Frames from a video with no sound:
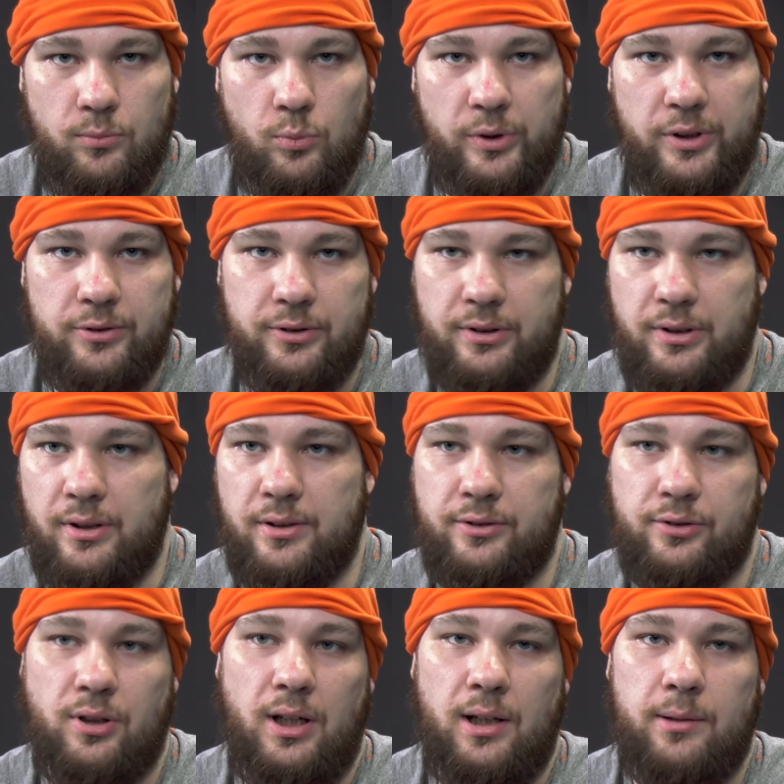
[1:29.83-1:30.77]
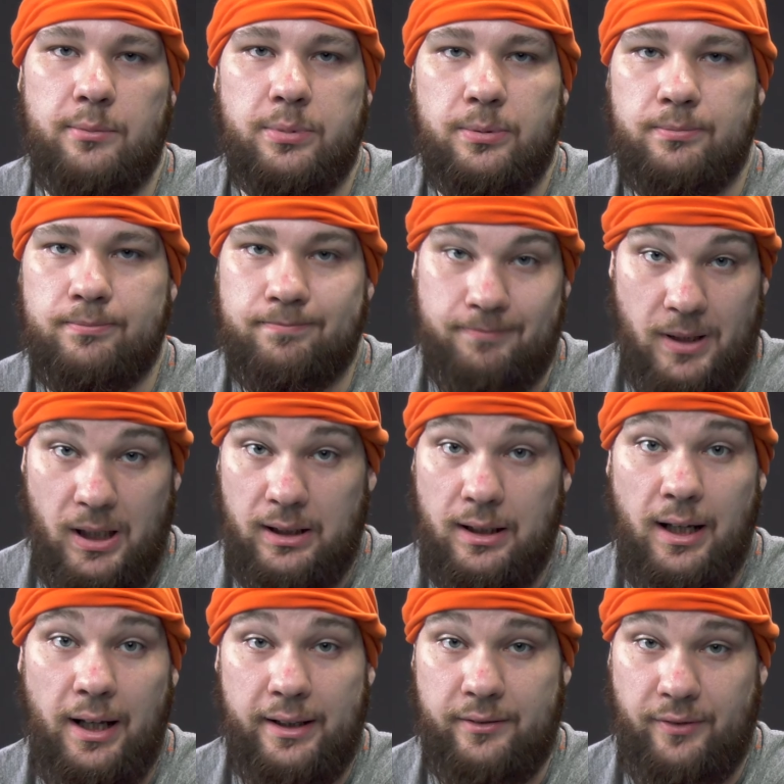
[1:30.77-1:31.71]
We use it to describe a
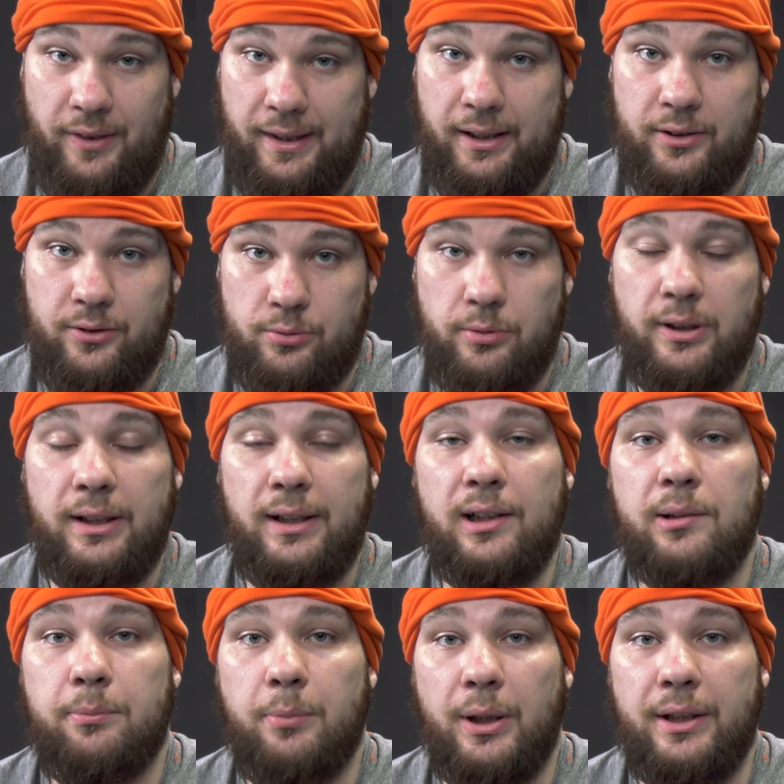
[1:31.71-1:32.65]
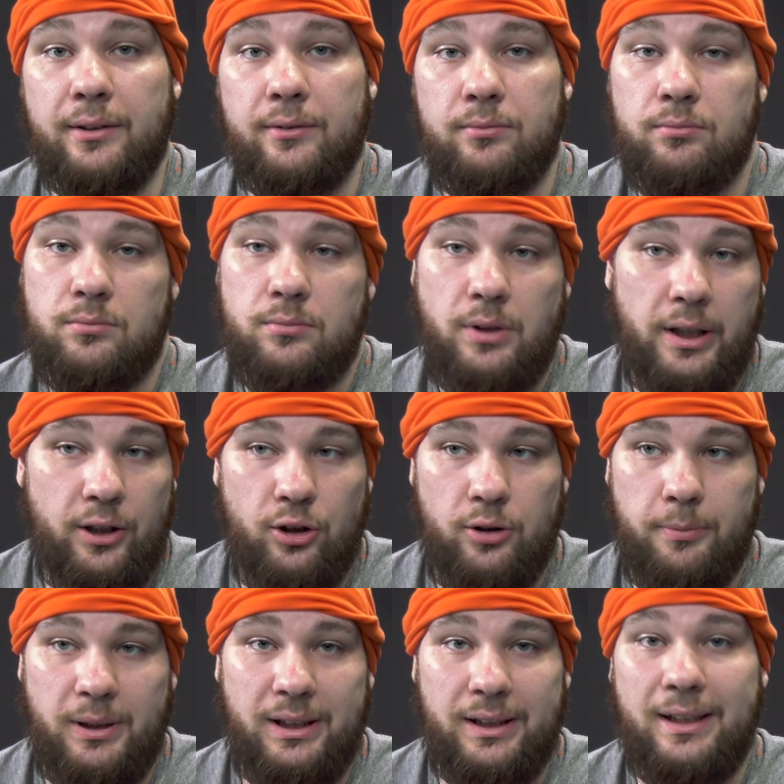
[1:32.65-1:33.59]
lot of things, really, but it
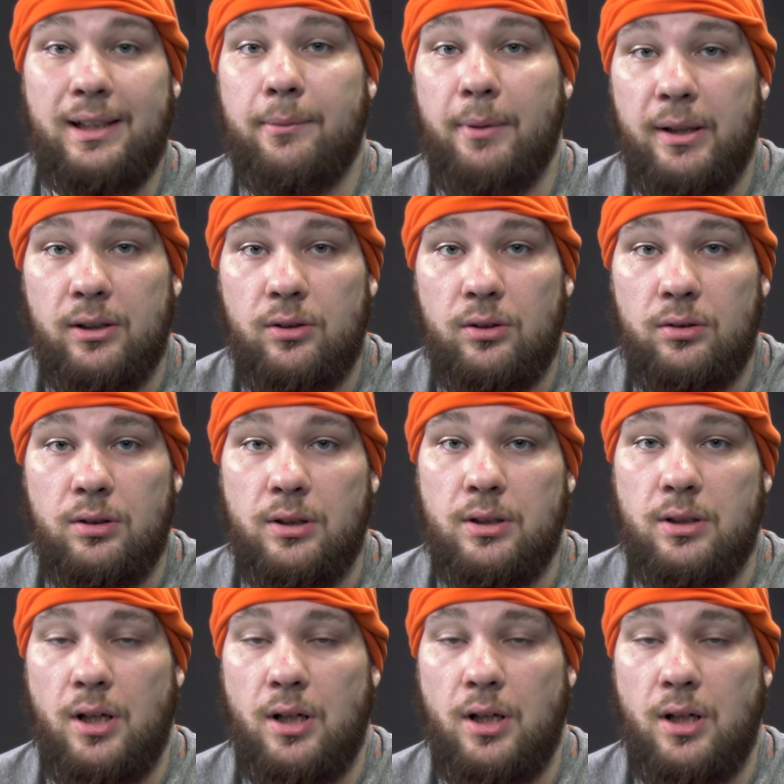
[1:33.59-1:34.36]
could be an email,